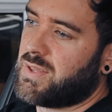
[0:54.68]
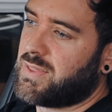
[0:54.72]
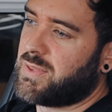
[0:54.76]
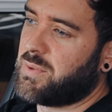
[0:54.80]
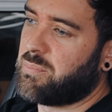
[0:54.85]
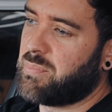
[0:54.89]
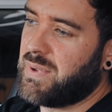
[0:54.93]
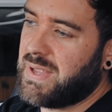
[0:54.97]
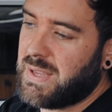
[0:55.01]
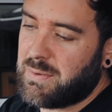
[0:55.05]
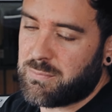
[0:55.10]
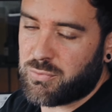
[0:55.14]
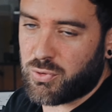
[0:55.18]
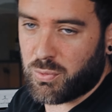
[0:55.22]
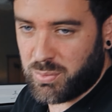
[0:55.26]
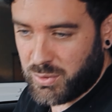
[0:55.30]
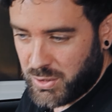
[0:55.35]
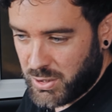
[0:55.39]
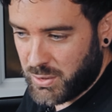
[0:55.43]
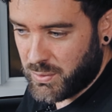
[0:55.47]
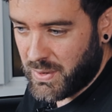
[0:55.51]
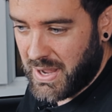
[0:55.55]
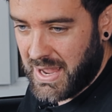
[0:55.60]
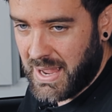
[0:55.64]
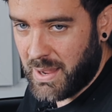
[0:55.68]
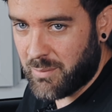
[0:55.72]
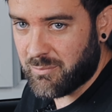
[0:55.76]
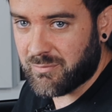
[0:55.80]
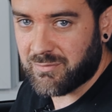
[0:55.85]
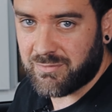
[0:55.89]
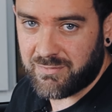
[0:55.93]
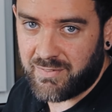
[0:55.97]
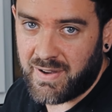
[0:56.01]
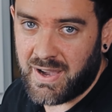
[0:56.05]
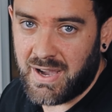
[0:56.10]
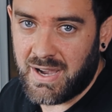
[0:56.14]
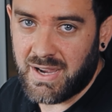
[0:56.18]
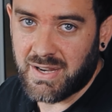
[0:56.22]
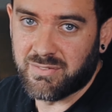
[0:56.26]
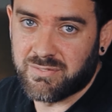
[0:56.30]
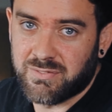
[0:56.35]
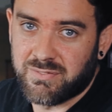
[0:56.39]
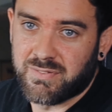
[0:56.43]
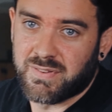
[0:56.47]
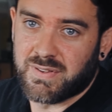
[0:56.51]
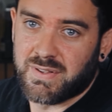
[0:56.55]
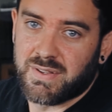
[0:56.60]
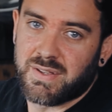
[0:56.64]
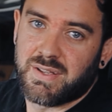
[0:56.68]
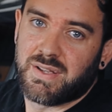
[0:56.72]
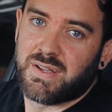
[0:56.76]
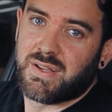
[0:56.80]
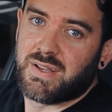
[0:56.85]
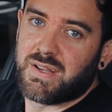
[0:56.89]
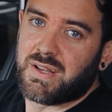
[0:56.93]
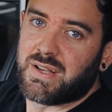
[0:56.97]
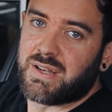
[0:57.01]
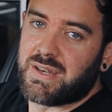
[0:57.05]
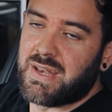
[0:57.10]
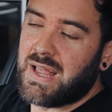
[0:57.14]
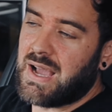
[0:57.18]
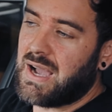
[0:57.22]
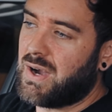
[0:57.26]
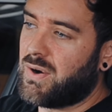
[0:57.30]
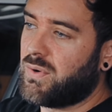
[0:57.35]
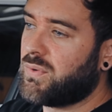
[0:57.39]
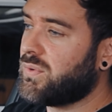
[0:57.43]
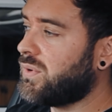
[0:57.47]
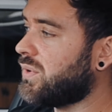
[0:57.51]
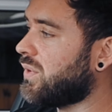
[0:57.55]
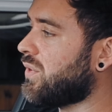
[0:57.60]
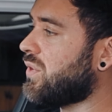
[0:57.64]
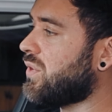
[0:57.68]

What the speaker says: the BMW M5. Now,